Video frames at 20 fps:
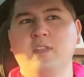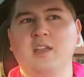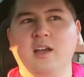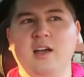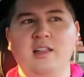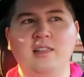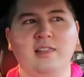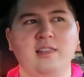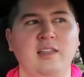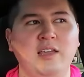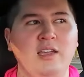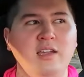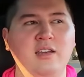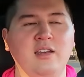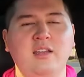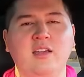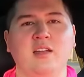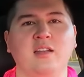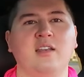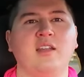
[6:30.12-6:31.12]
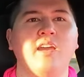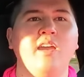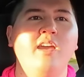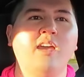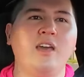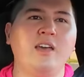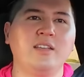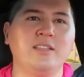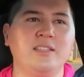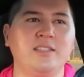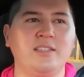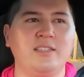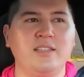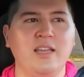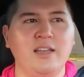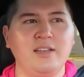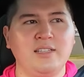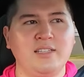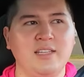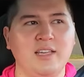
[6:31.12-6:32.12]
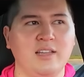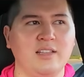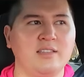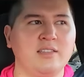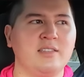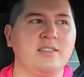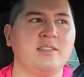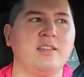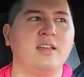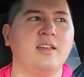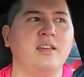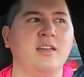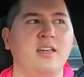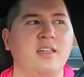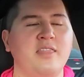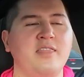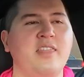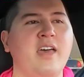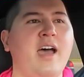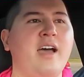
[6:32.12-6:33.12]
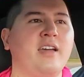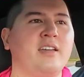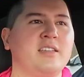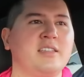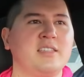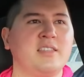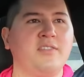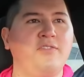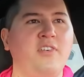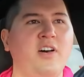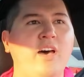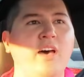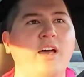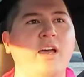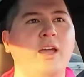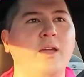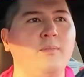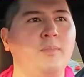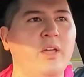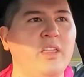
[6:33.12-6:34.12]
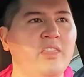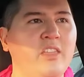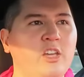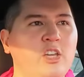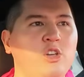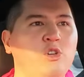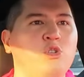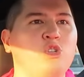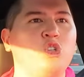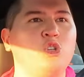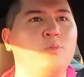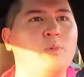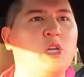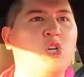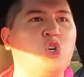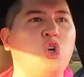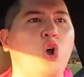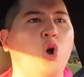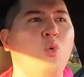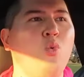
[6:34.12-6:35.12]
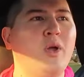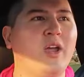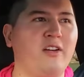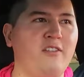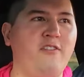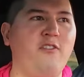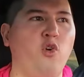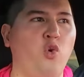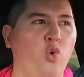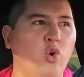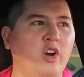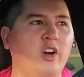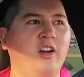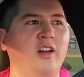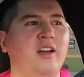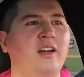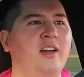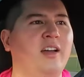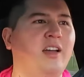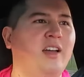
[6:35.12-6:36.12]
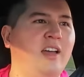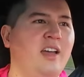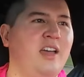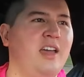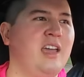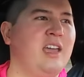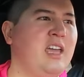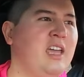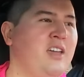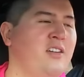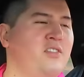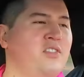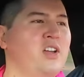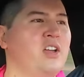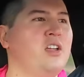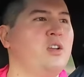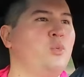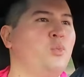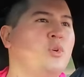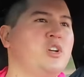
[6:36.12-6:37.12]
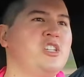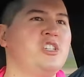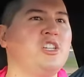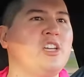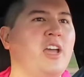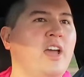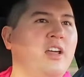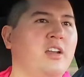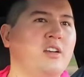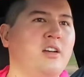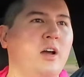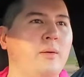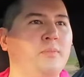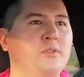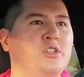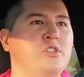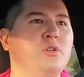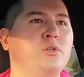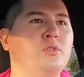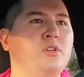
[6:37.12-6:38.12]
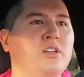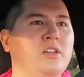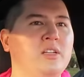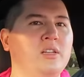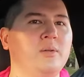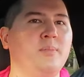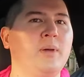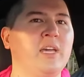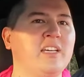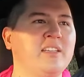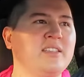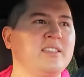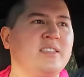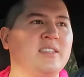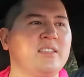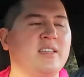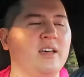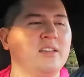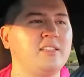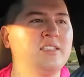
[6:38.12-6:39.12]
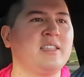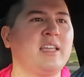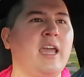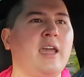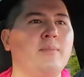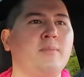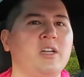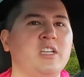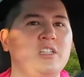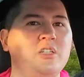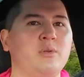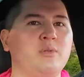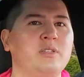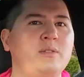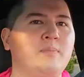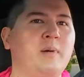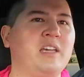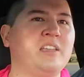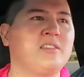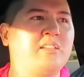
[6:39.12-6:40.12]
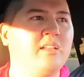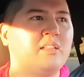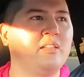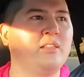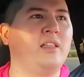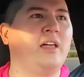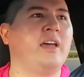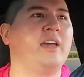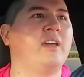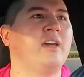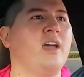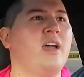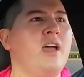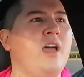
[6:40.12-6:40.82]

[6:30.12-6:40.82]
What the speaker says: a lenient sentence, that is the vibe that you should be going for. Even when she had an opportunity to make a statement, she was basically like,